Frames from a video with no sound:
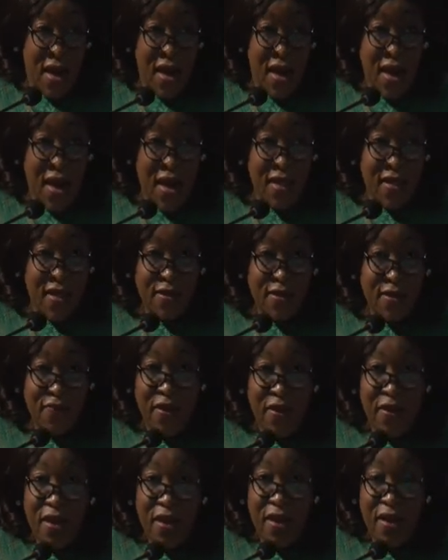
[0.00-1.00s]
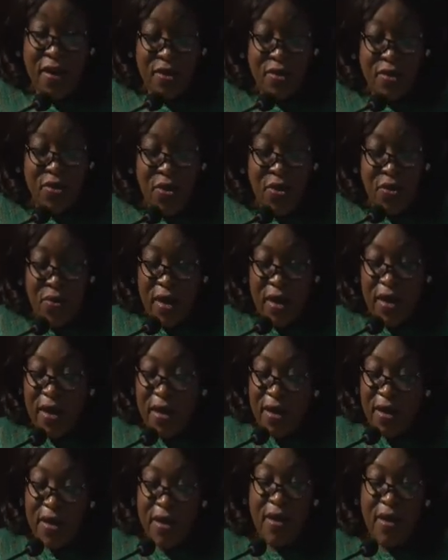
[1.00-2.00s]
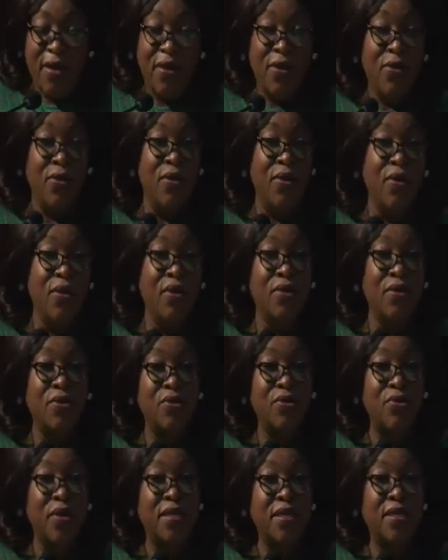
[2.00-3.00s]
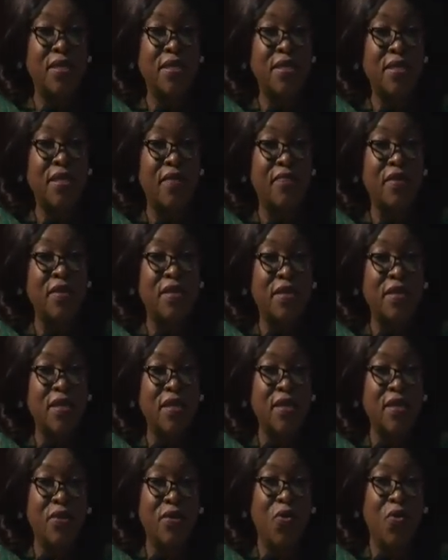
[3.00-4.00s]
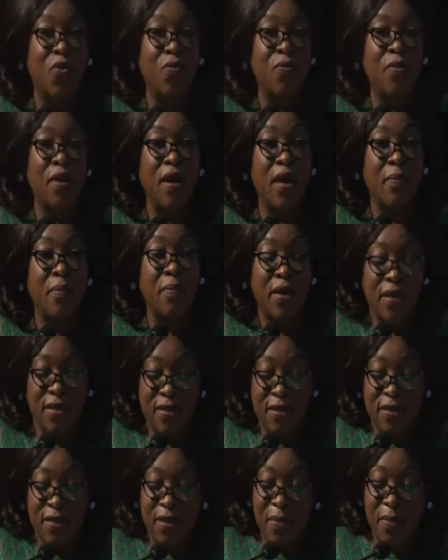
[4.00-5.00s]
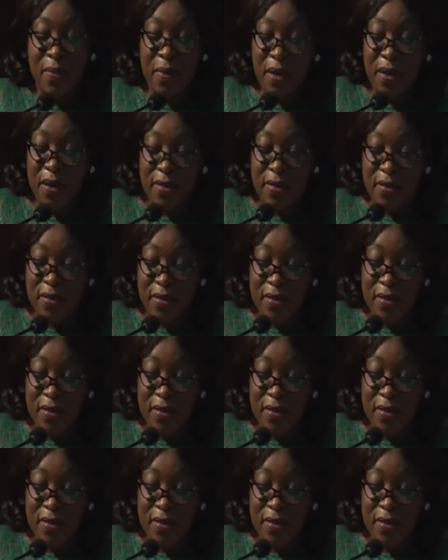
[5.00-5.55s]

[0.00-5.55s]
at this very historic 2017 Homecoming Summit.